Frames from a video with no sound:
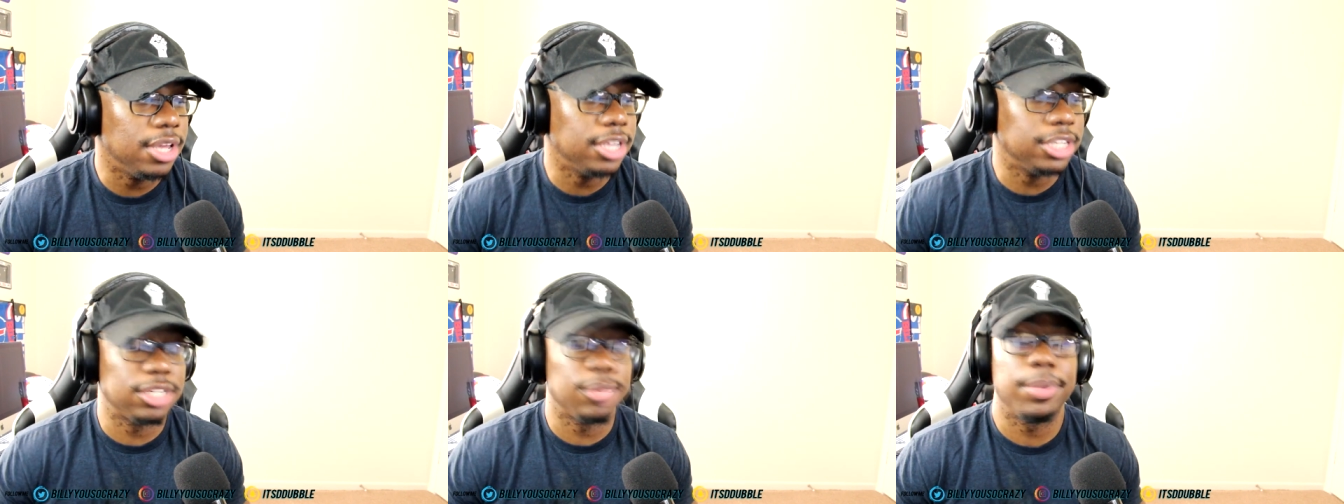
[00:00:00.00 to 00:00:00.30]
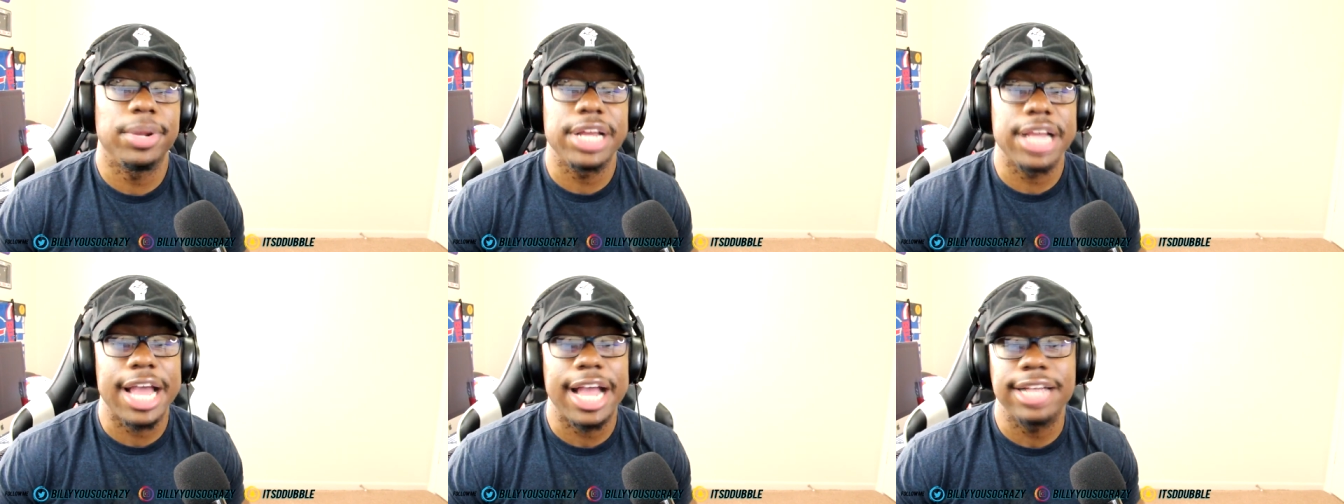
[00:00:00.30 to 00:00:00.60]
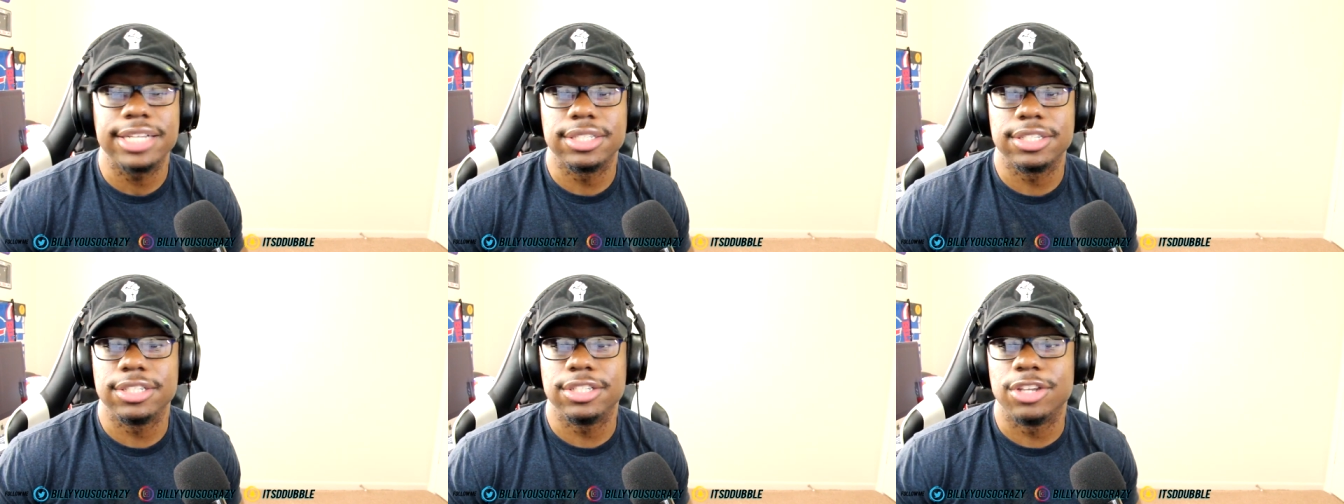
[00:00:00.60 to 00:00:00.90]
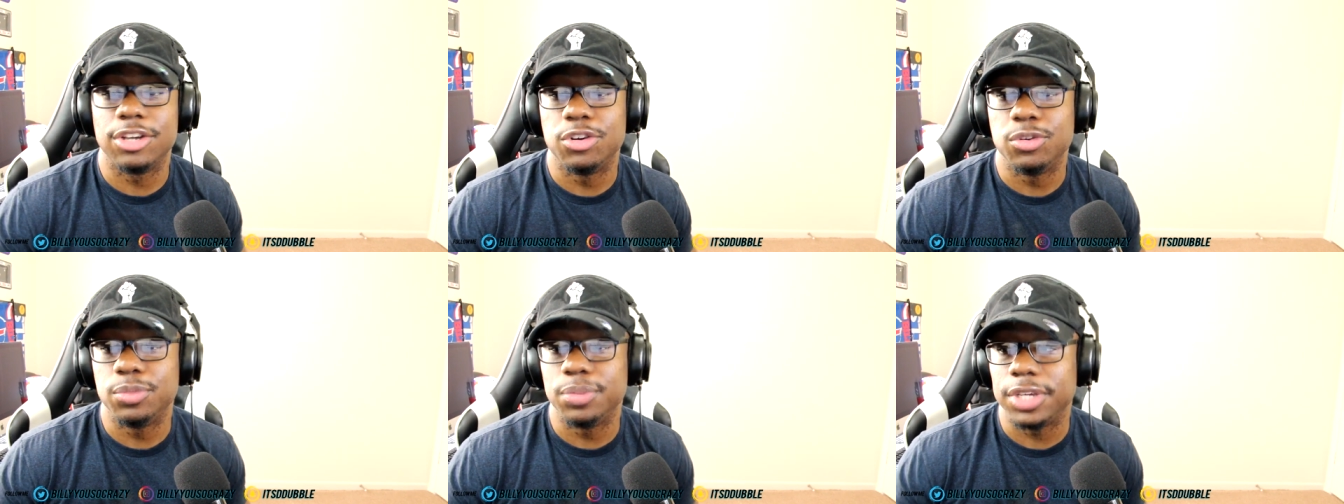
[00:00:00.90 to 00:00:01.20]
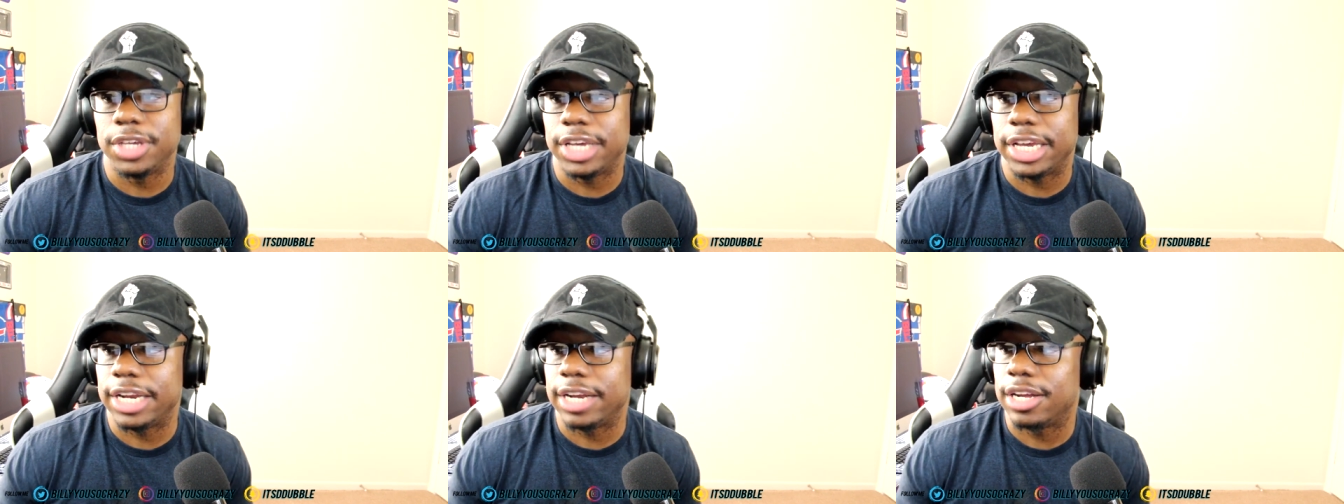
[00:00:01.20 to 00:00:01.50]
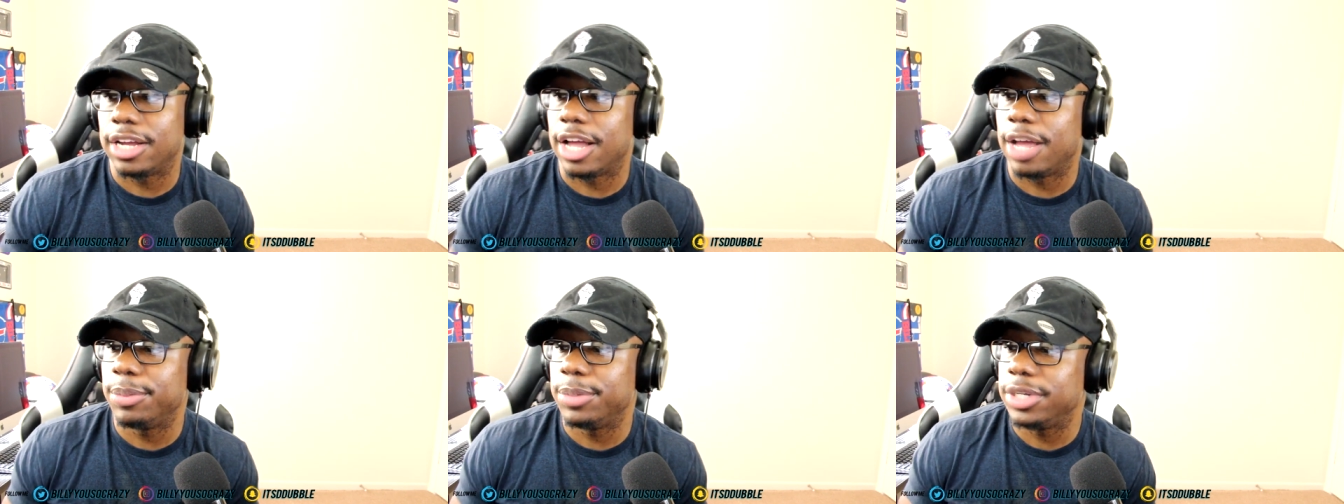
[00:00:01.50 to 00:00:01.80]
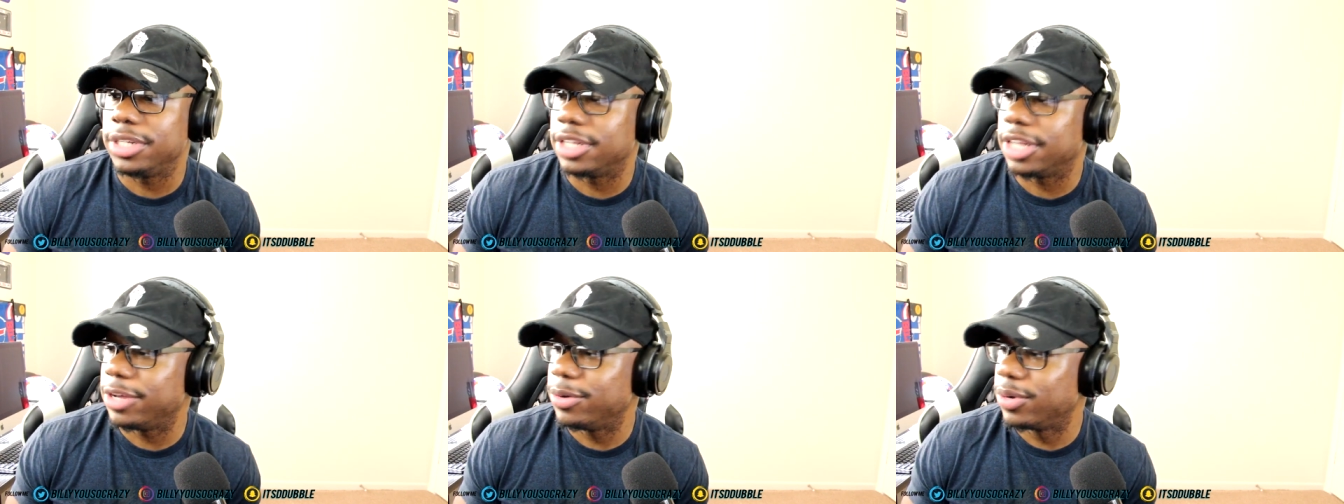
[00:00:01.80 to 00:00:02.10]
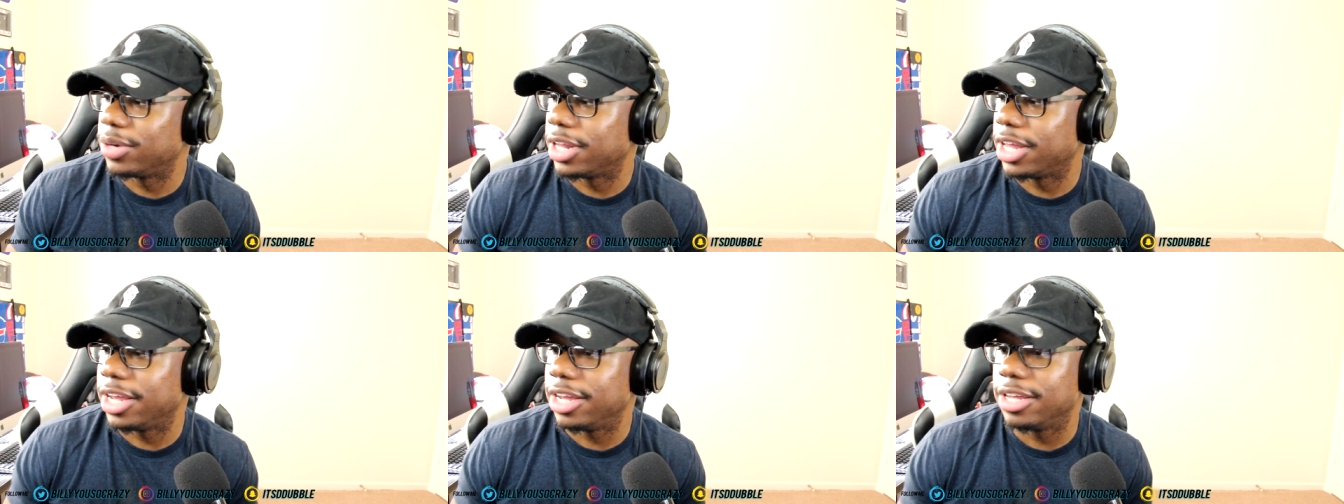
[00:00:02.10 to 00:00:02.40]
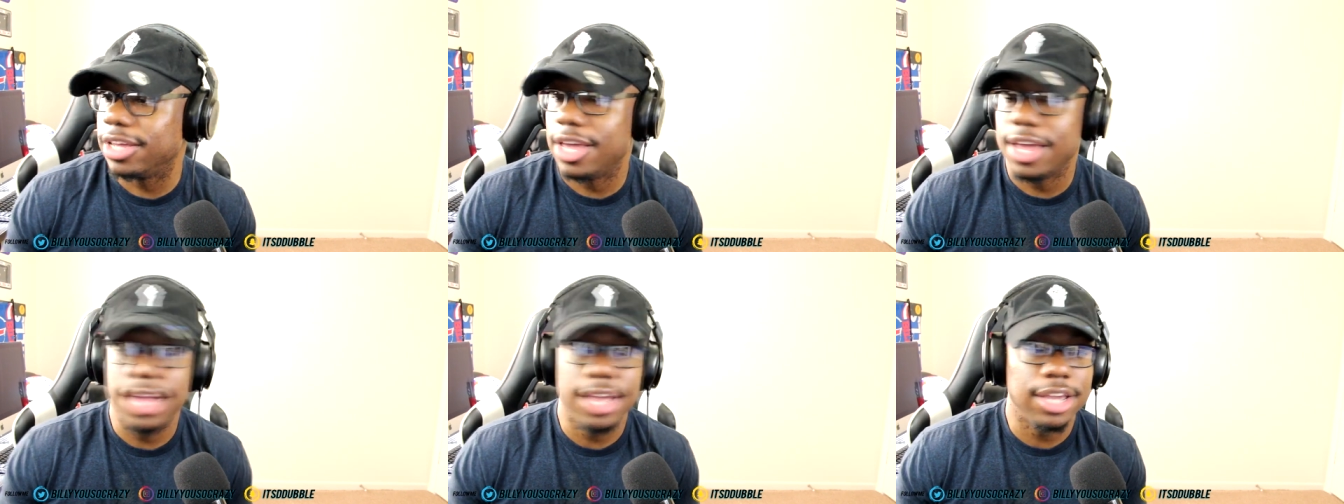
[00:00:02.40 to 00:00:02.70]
Somebody actually told me in a comment, they were like,